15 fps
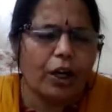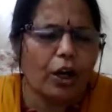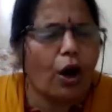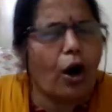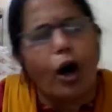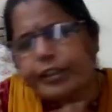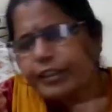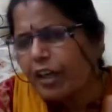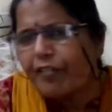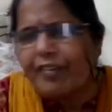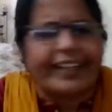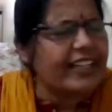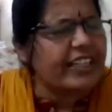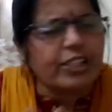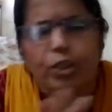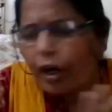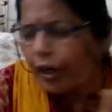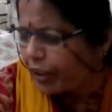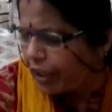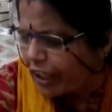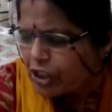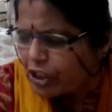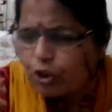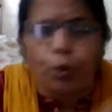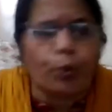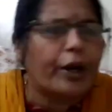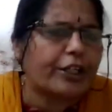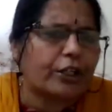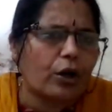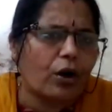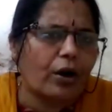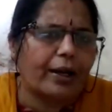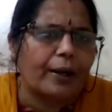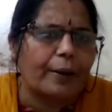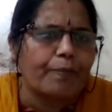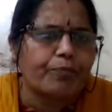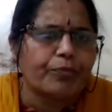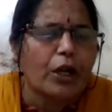Let us not rush through at all.